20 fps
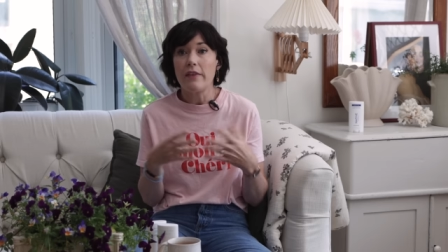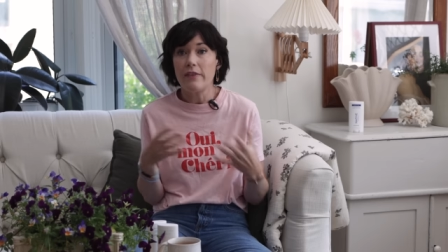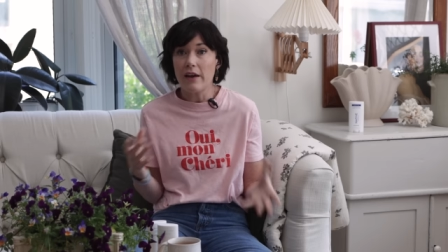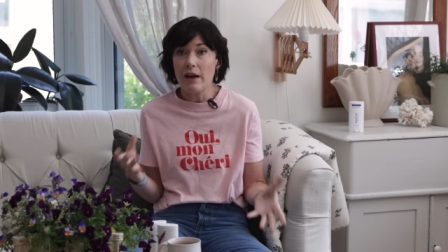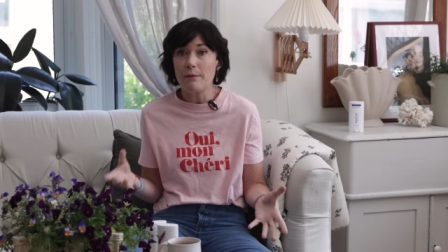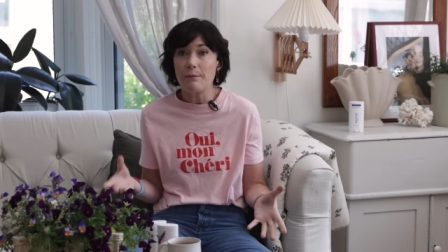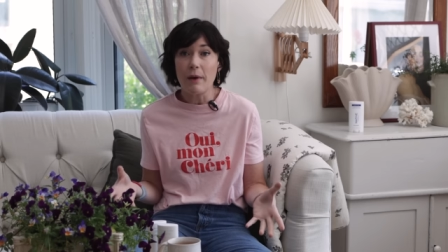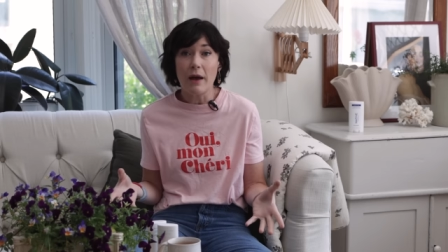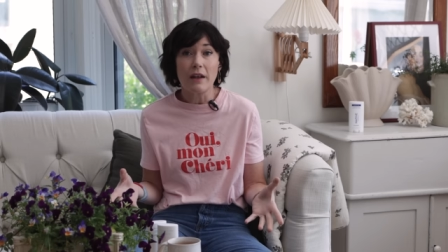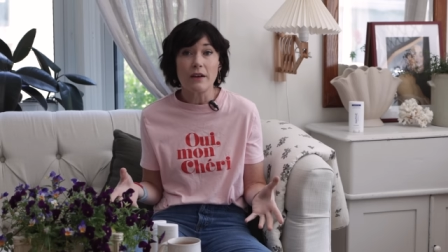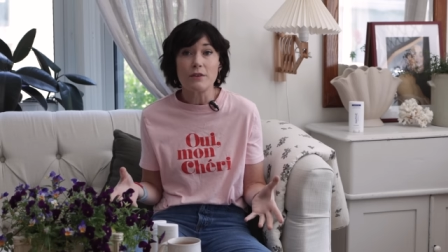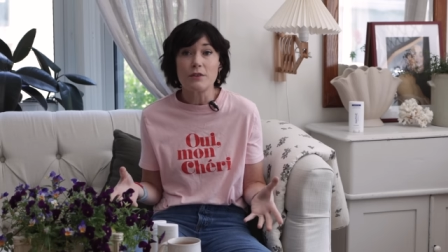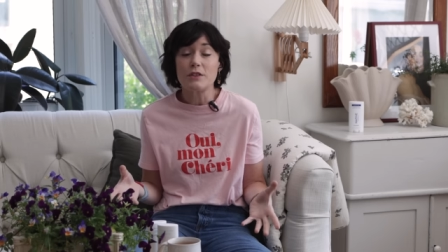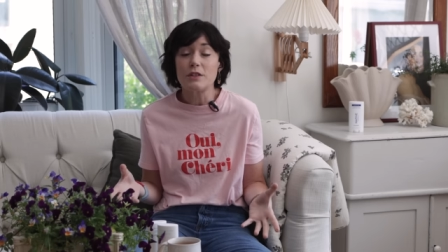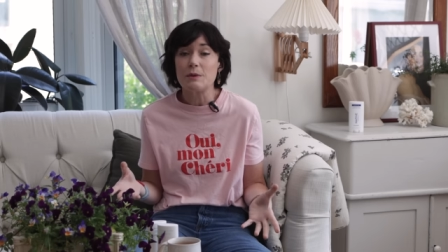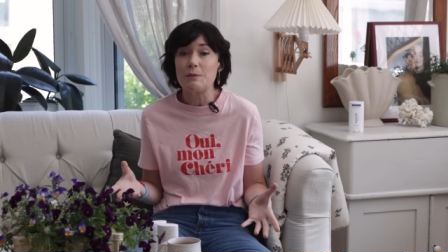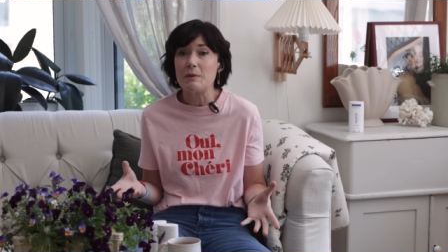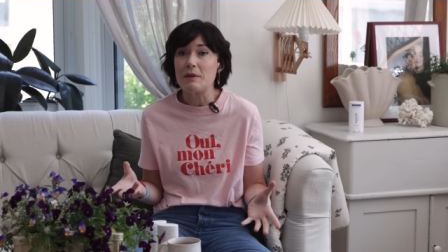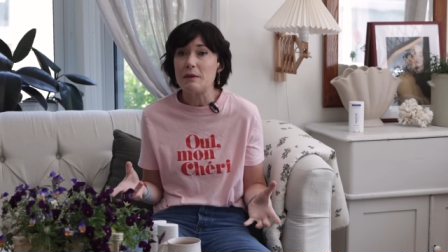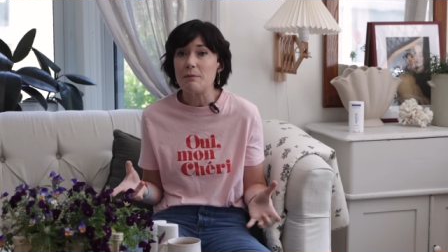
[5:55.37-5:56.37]
and that
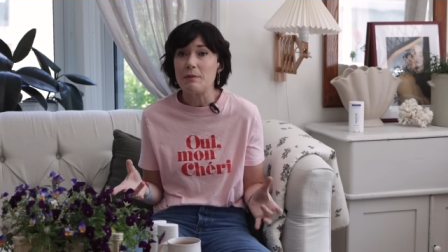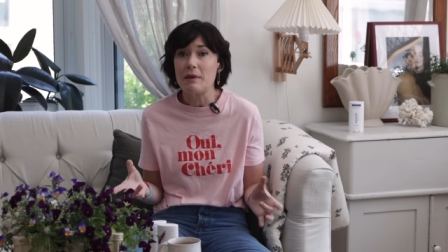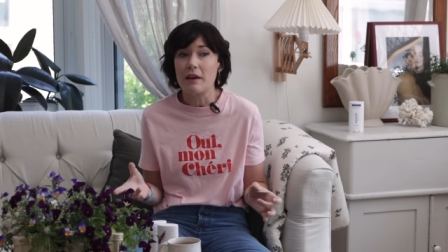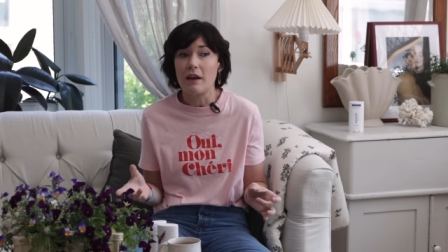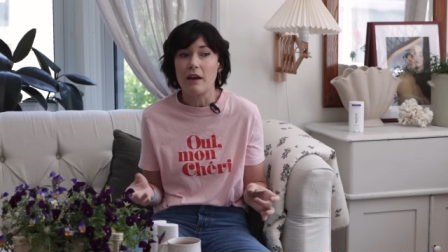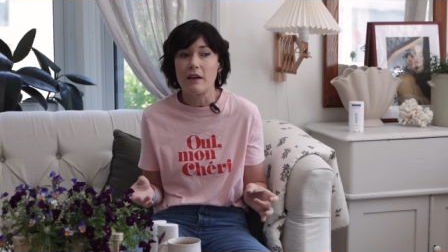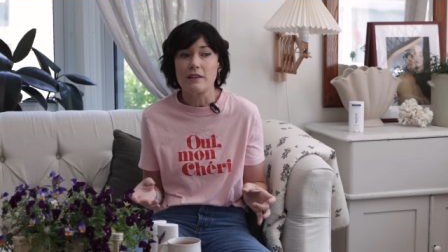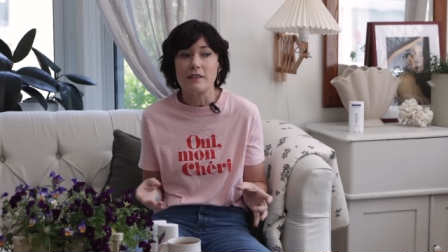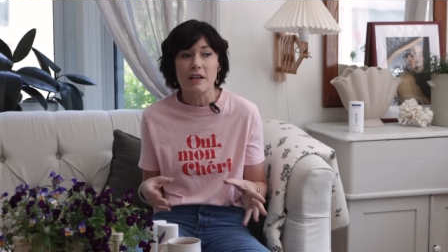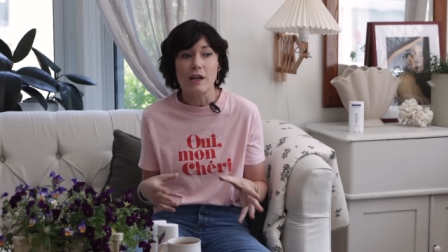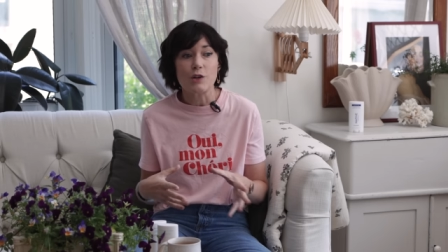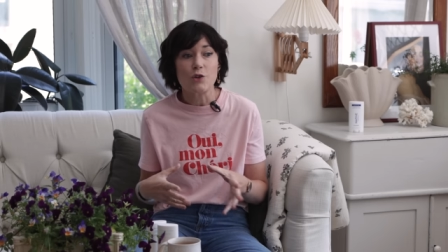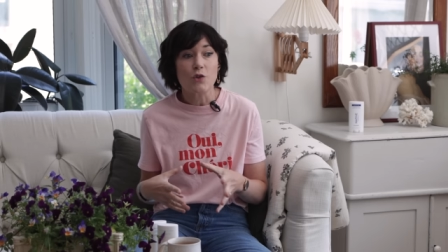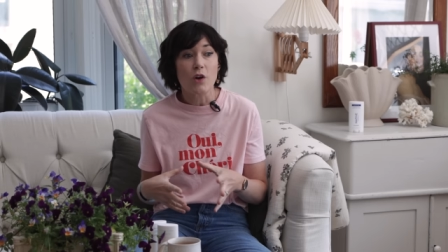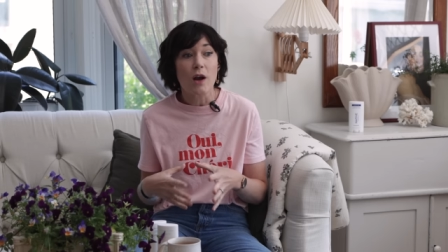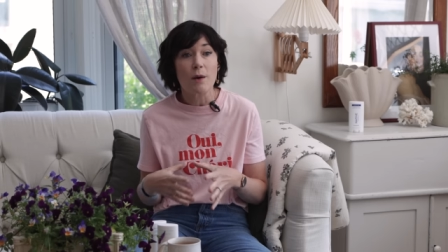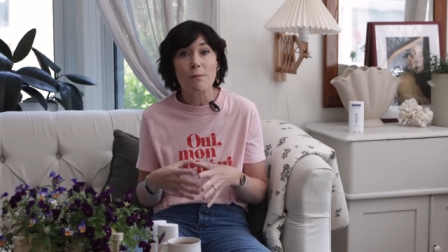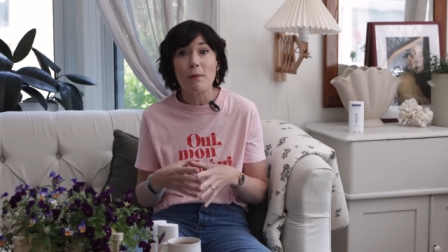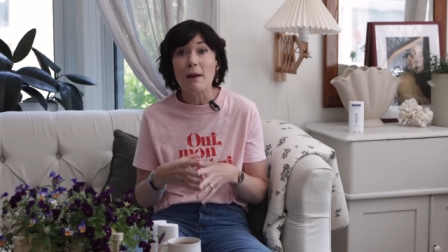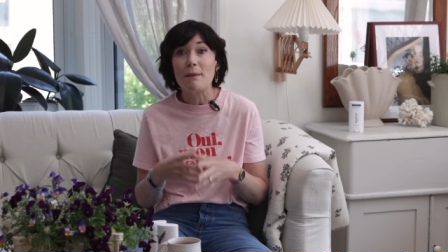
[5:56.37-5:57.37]
matters to me because I
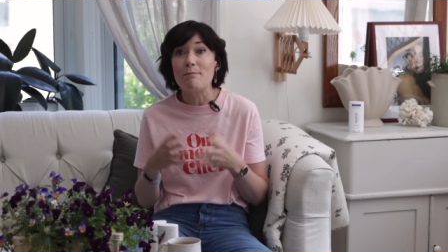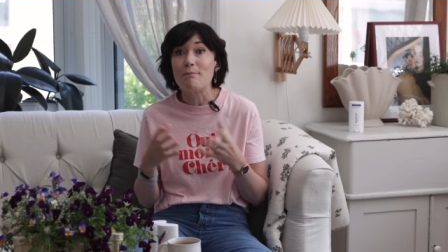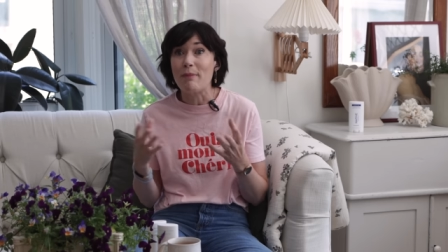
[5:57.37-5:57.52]
try my